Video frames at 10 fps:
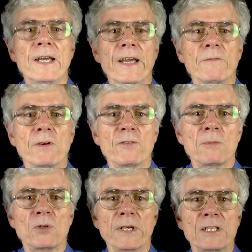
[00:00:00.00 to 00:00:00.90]
and
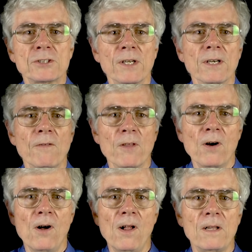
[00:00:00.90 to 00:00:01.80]
reverberation of the
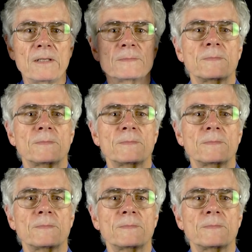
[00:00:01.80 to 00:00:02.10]
hall.